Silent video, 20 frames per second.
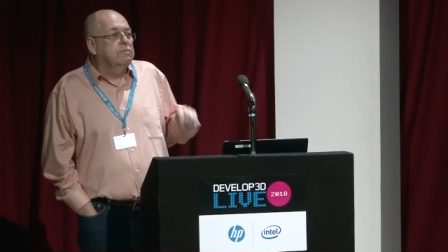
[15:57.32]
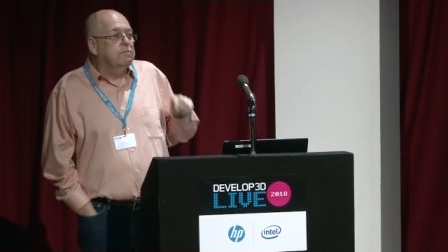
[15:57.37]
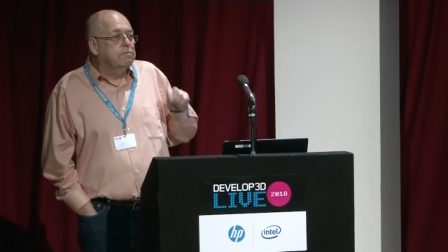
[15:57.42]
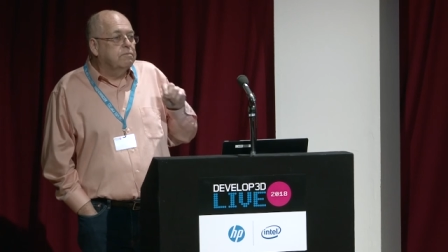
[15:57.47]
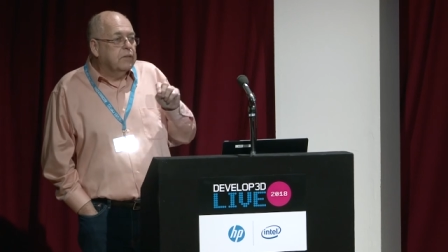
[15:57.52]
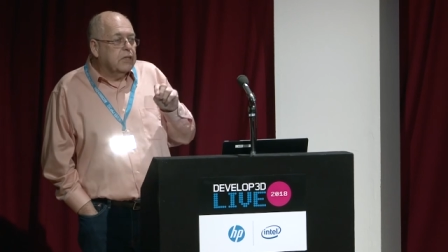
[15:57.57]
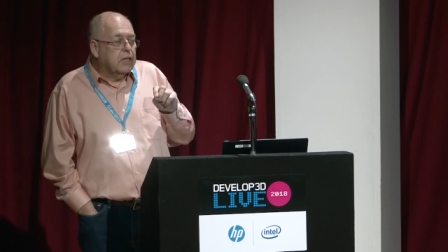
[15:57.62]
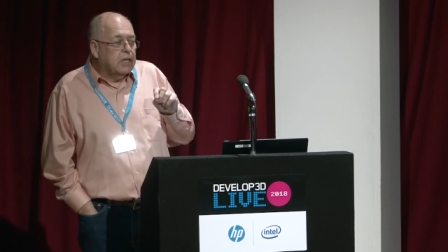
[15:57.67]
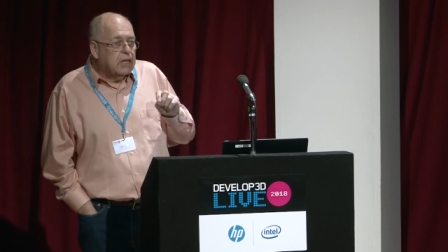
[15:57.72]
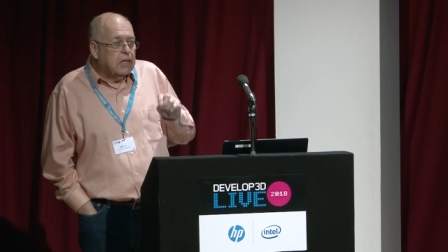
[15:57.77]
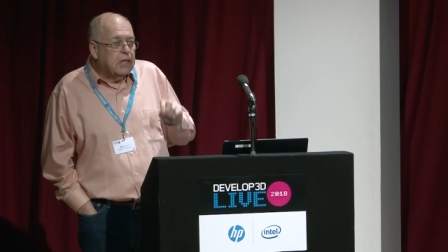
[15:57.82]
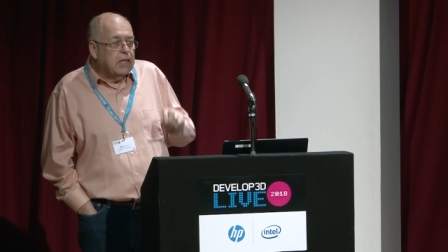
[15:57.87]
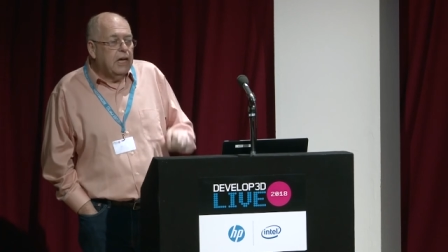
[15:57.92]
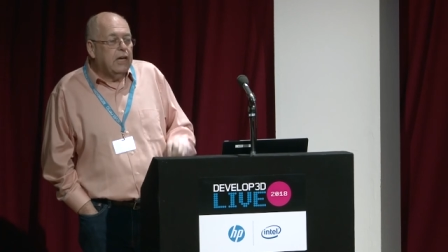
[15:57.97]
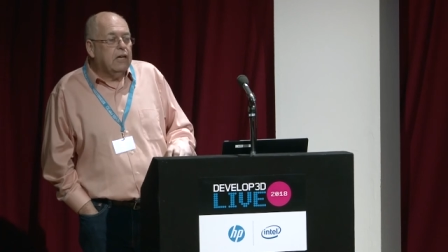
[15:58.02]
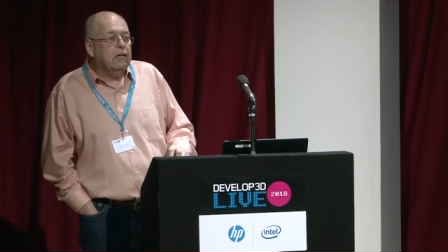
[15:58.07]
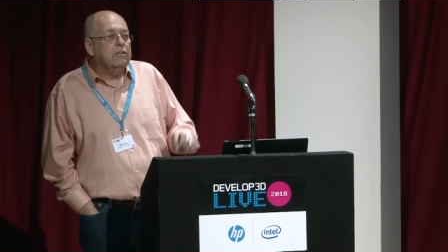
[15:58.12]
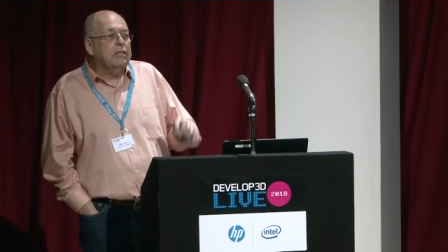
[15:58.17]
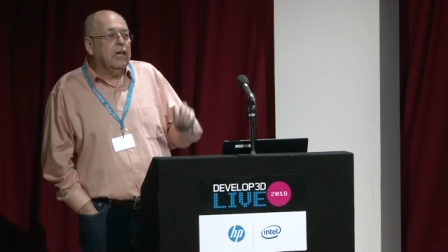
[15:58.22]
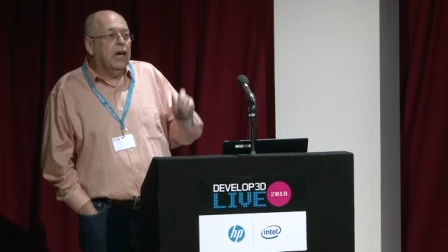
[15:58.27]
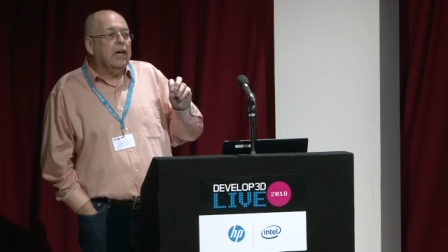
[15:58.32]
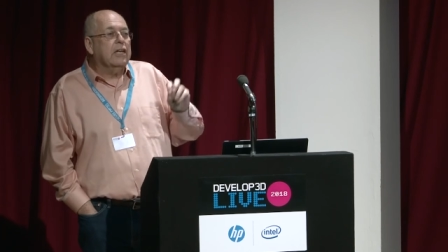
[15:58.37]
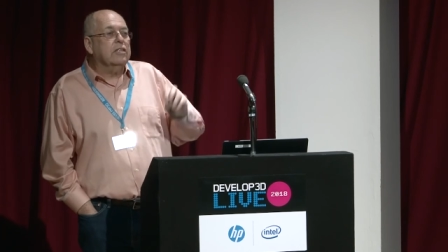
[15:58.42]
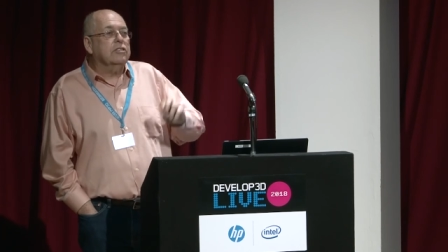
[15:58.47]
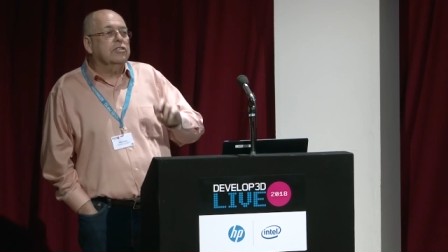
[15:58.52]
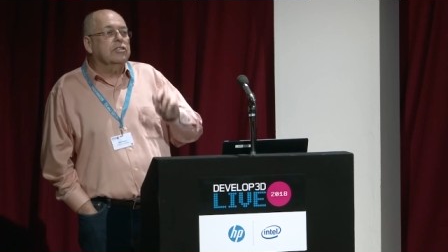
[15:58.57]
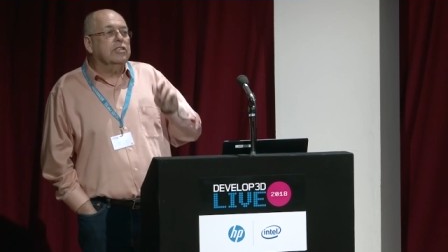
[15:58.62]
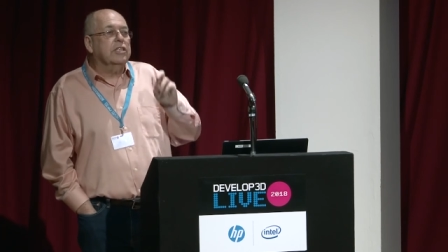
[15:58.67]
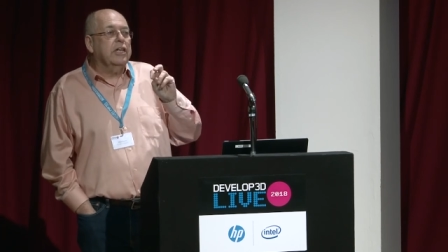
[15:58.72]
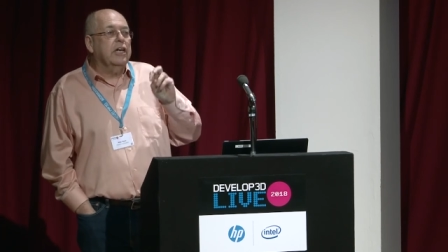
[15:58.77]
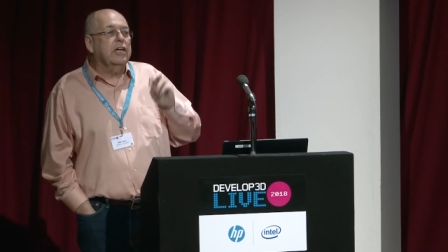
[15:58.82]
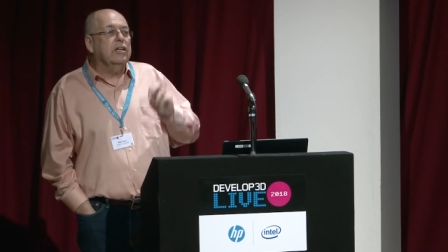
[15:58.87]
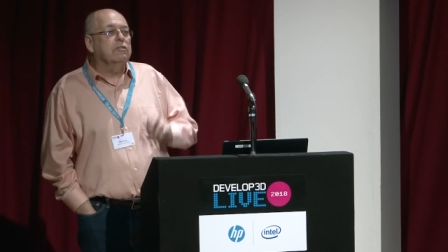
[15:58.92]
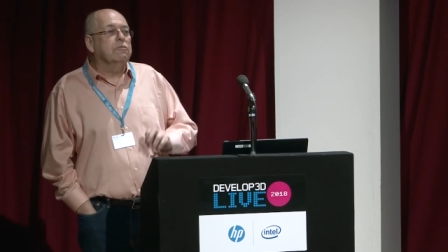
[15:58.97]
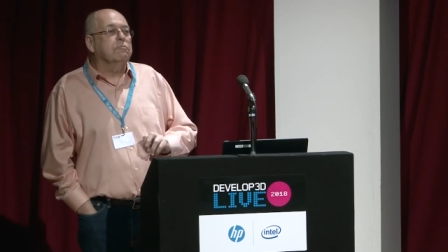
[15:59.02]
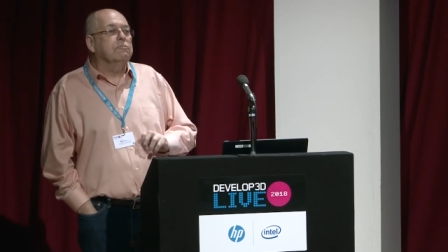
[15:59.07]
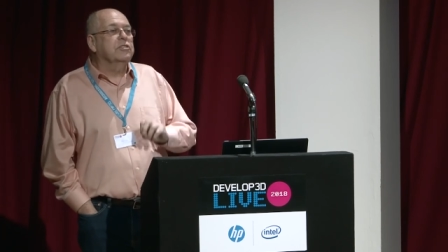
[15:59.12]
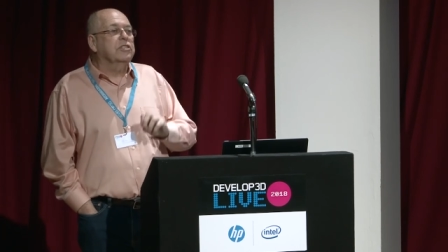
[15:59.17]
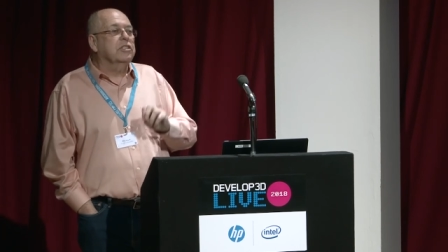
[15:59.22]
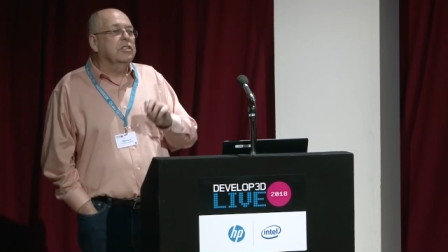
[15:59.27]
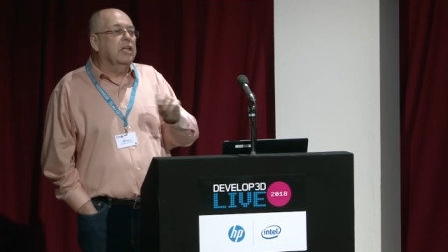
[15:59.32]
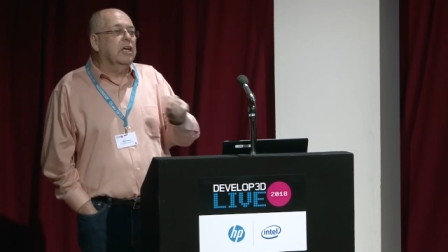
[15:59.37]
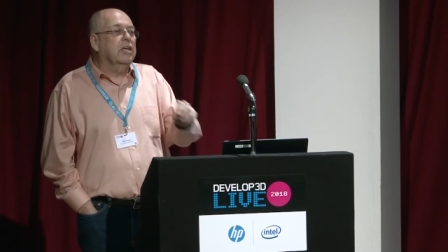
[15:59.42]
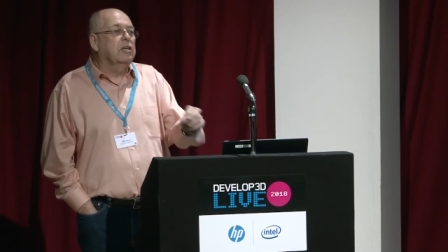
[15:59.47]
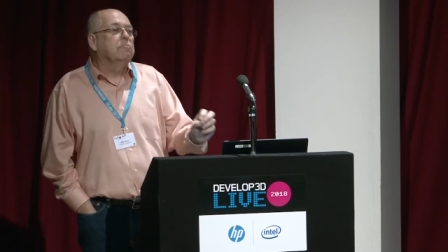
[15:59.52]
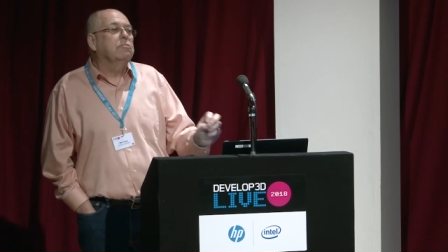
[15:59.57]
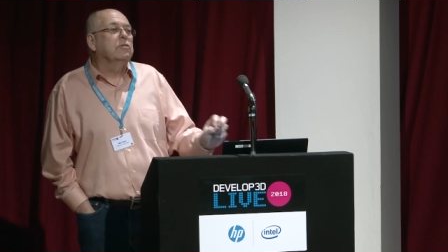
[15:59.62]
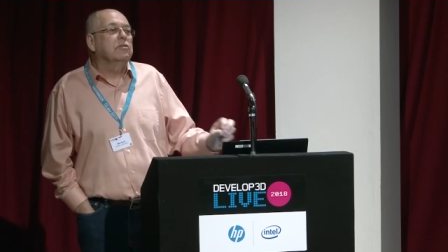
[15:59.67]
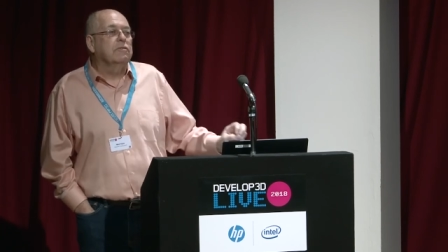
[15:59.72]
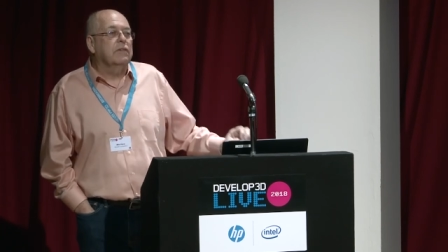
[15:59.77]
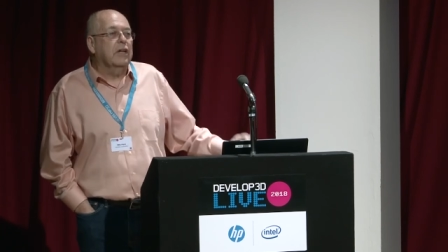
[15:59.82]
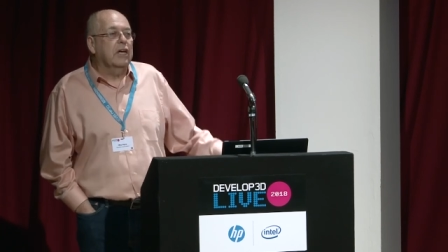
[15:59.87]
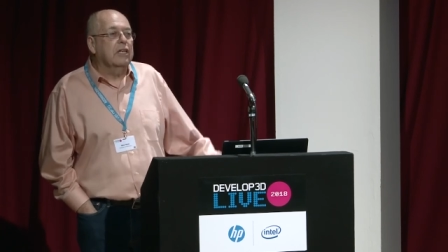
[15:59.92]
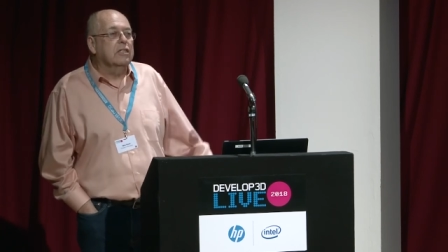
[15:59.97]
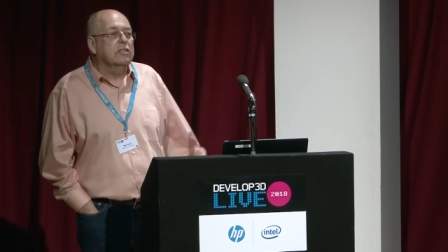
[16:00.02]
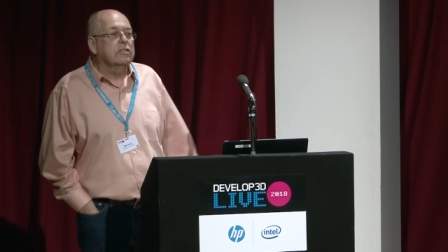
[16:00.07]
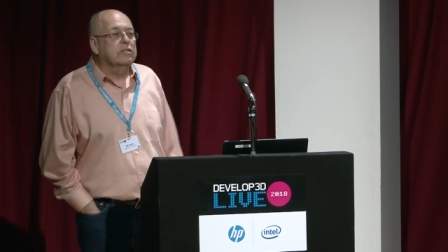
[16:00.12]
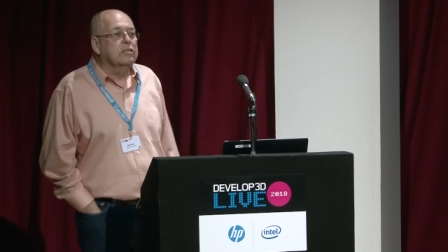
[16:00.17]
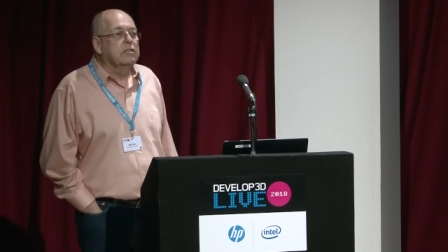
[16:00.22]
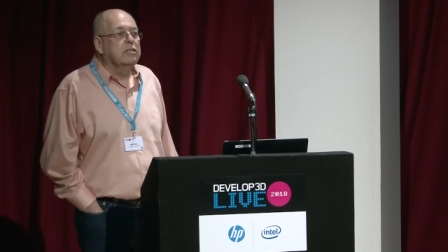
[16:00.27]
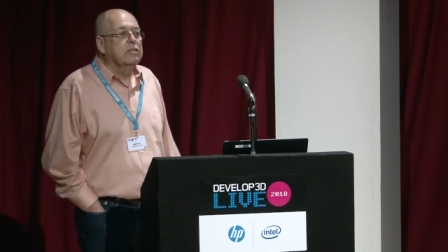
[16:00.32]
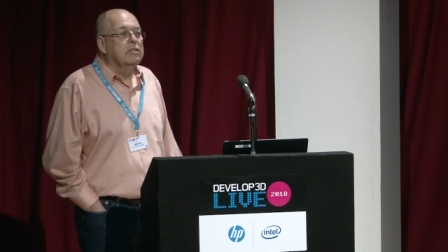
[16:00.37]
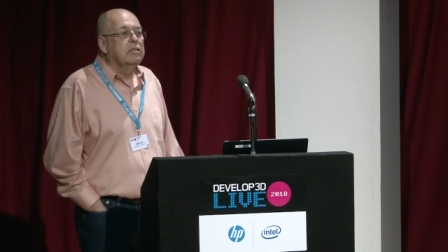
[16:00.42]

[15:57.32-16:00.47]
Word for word: The cloud actually helps enable that.